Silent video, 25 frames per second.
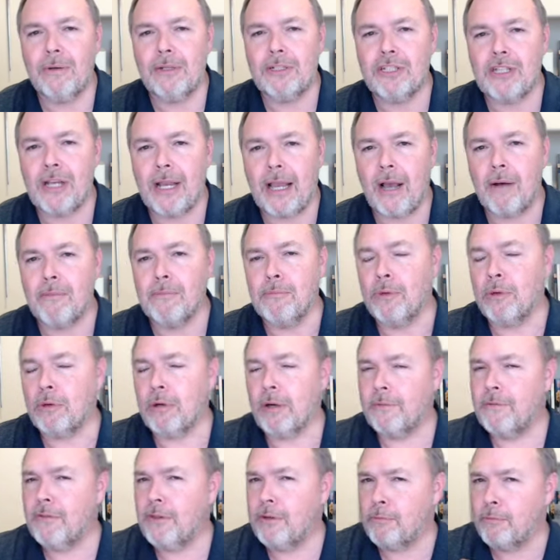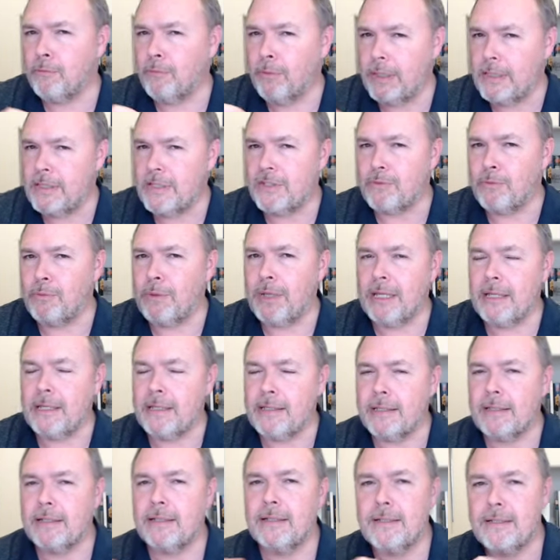and check out more of the
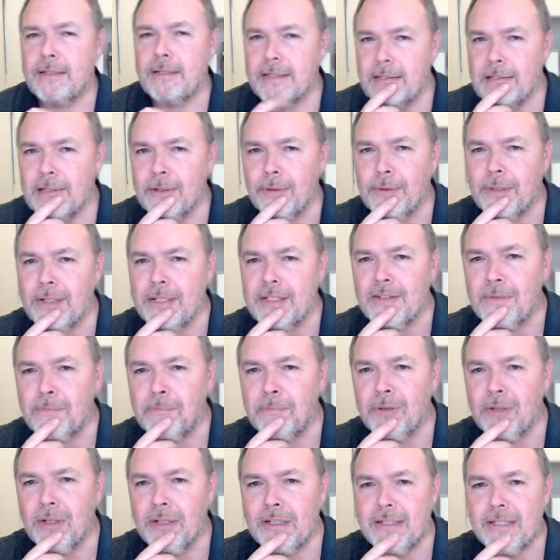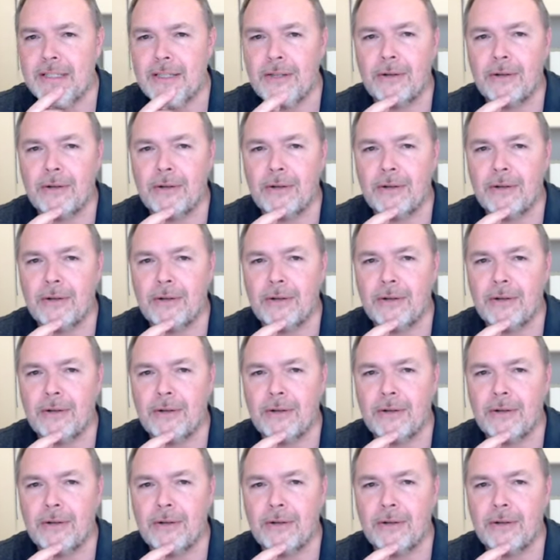Rincewind series of books.